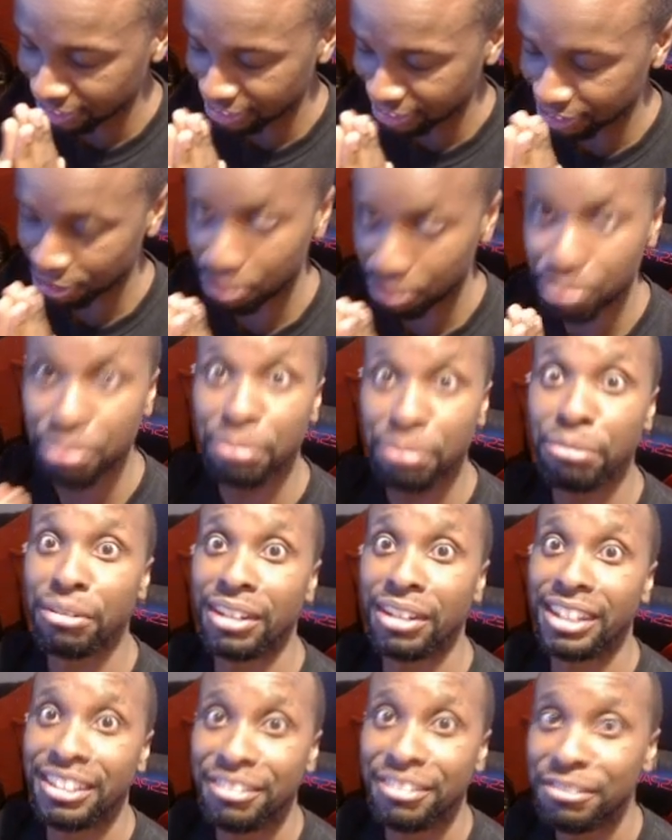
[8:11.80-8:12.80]
and
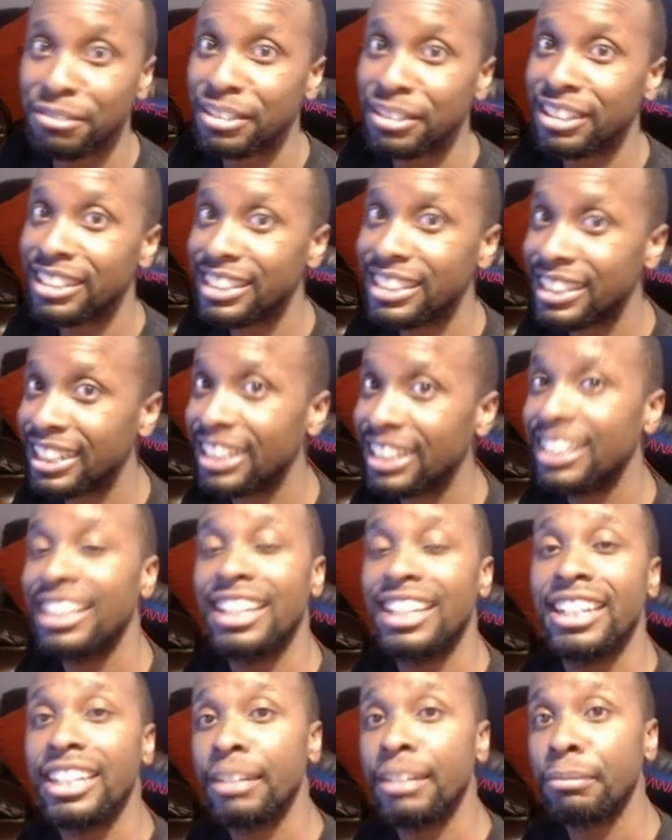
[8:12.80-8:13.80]
pray. But yeah,
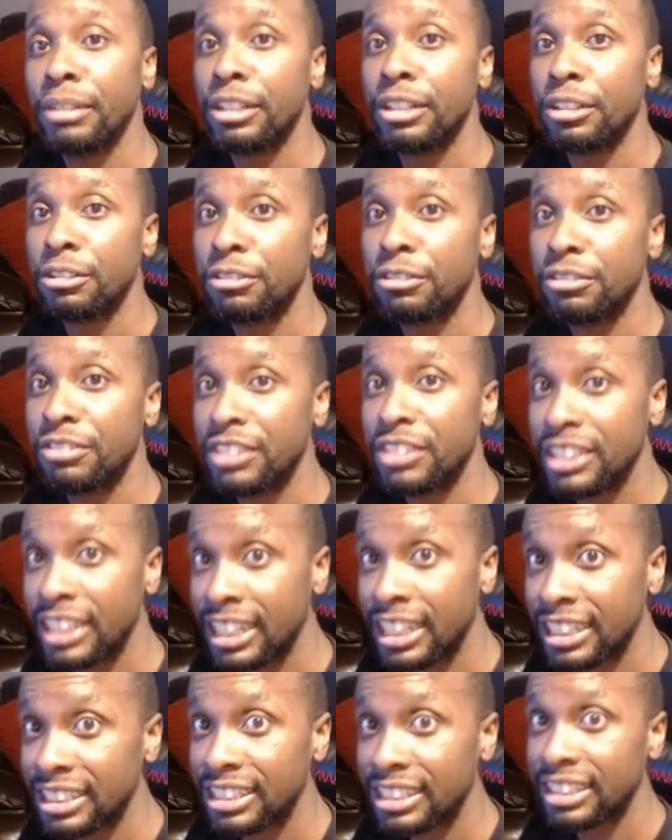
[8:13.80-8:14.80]
let me know what you
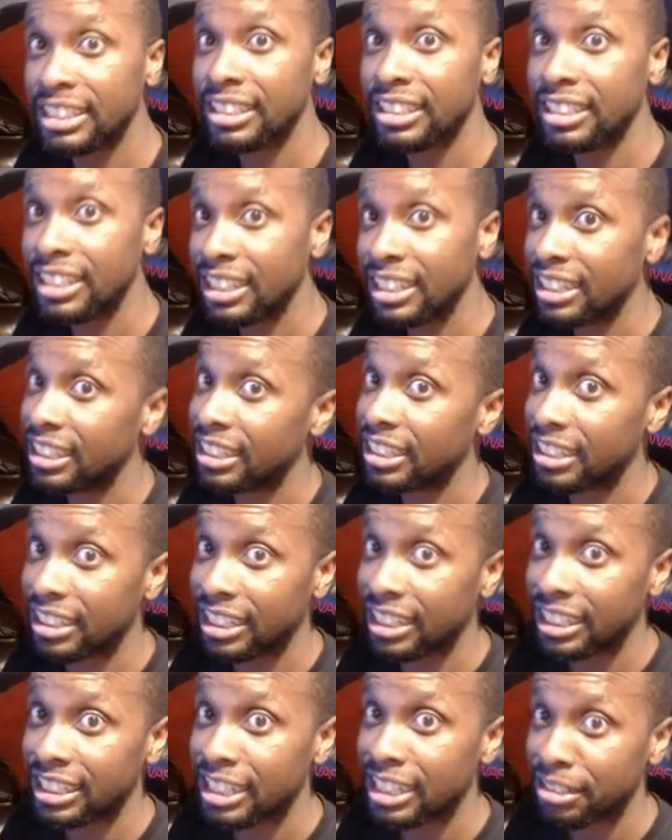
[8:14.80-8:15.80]
guys think.
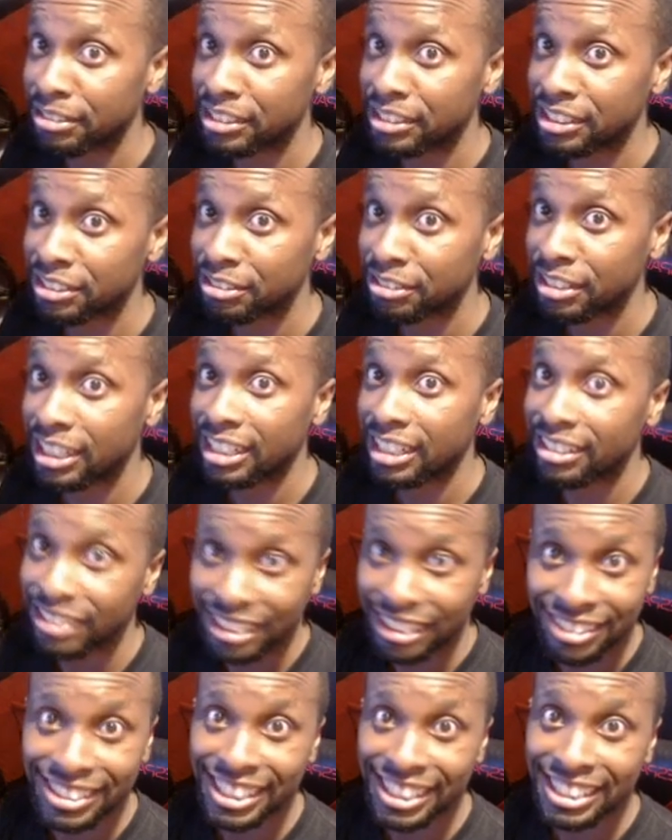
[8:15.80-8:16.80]
Like, comment, subscribe.
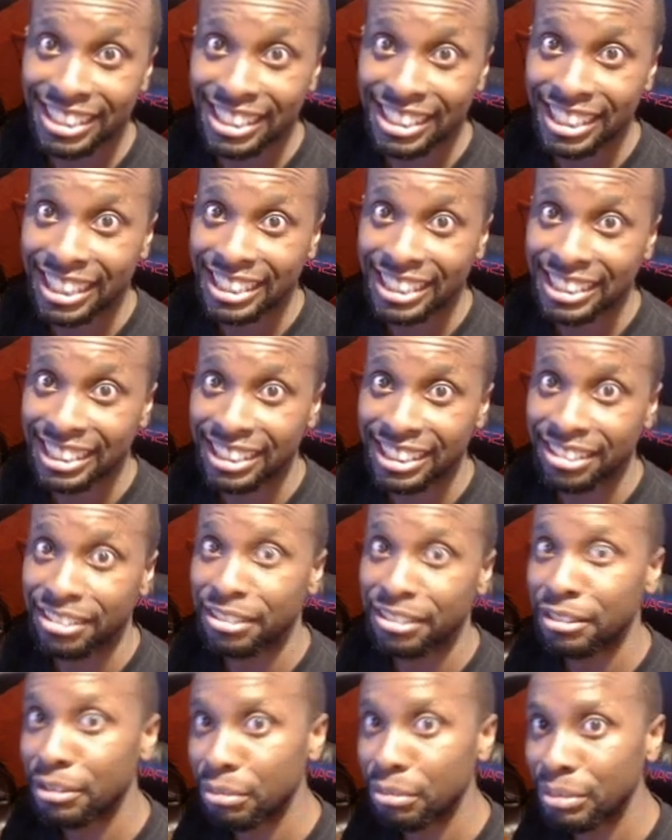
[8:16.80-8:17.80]
I'll catch you guys later.
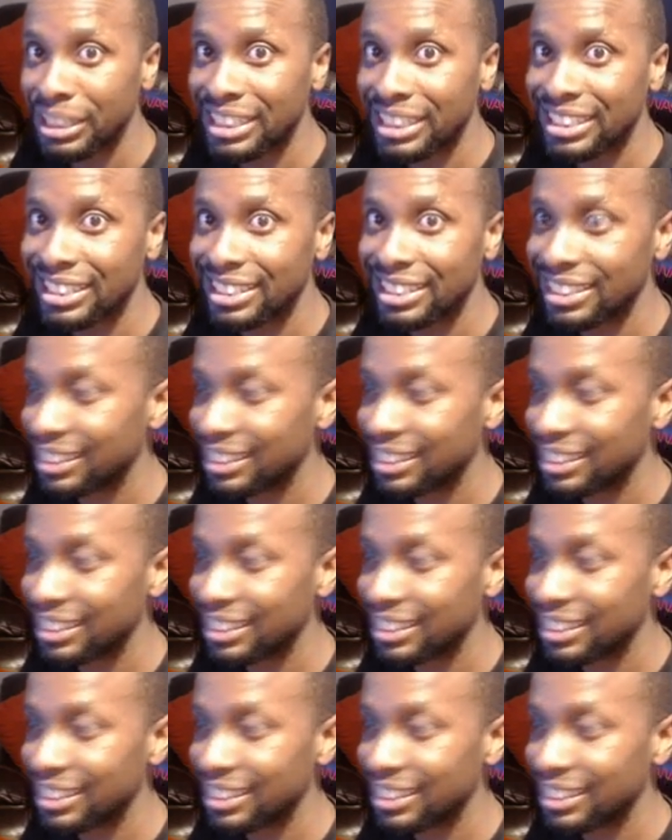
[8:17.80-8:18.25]
Peace.